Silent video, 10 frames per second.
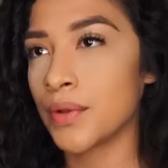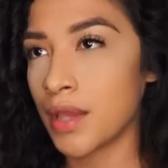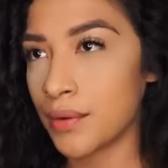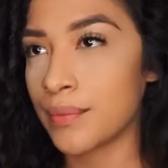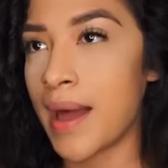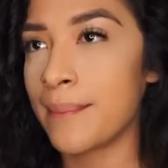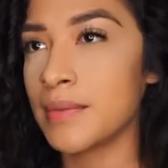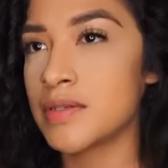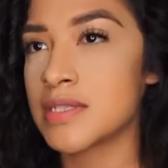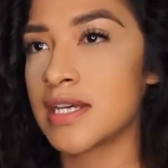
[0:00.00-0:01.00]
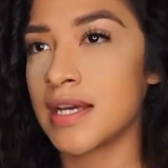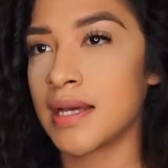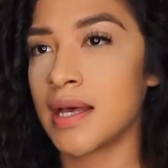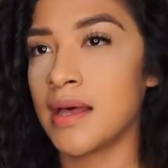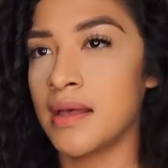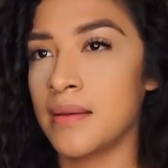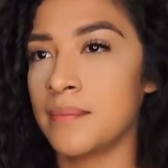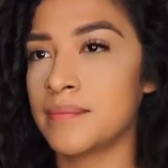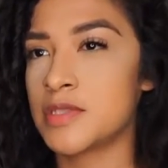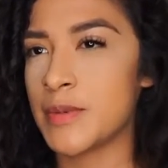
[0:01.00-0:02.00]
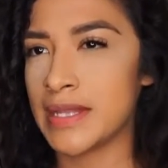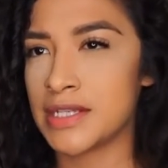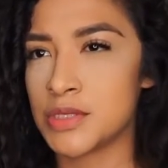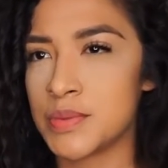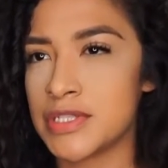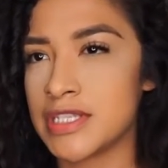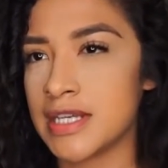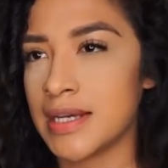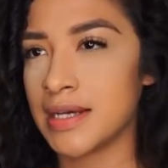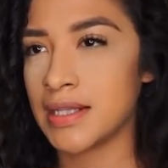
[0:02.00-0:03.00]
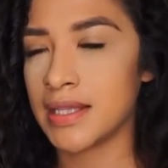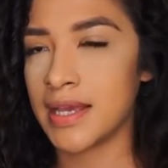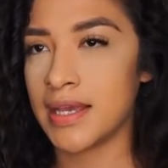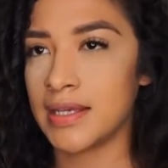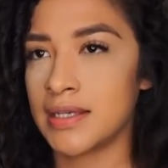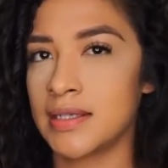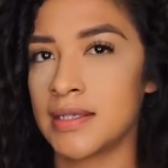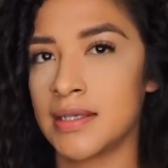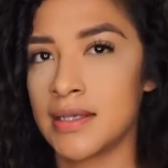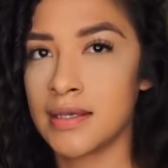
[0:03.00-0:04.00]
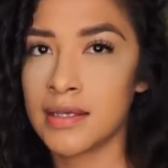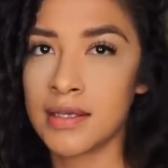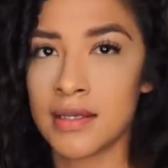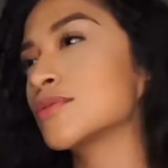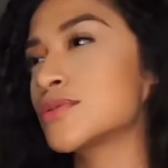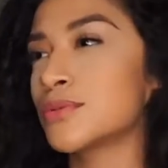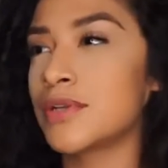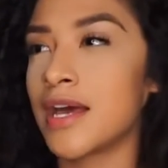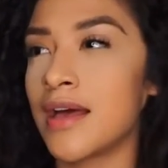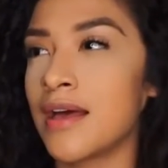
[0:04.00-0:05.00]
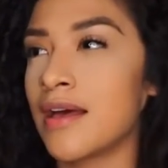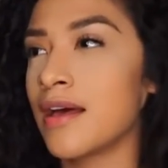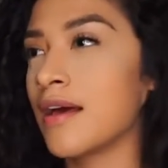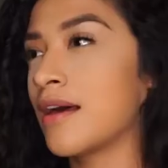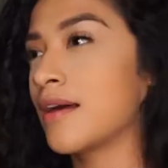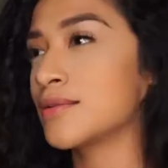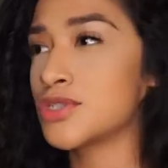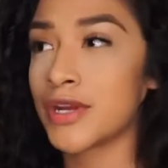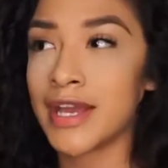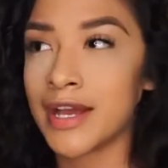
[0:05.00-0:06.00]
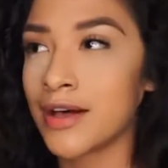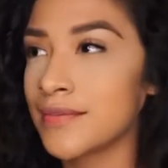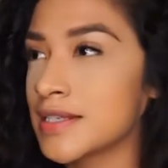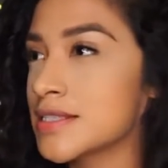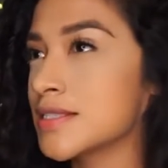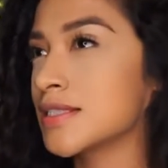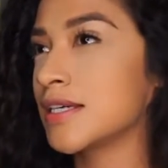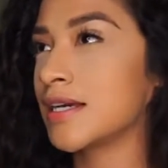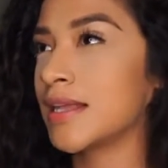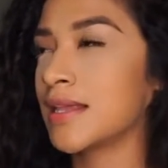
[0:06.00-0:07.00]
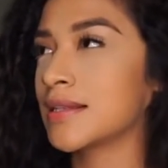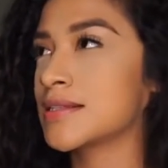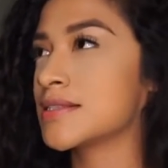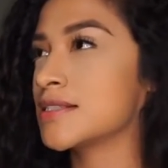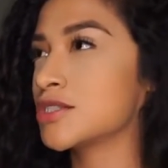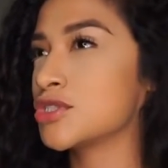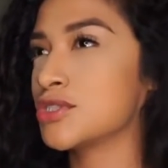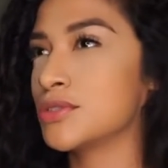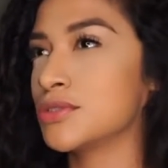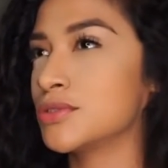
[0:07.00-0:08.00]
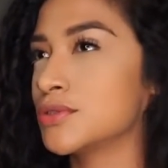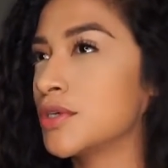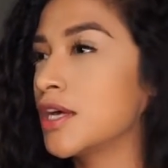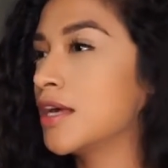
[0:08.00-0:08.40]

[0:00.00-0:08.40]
a lot of rap music, Spanish music like Ozuna, Drake obviously. I like listening to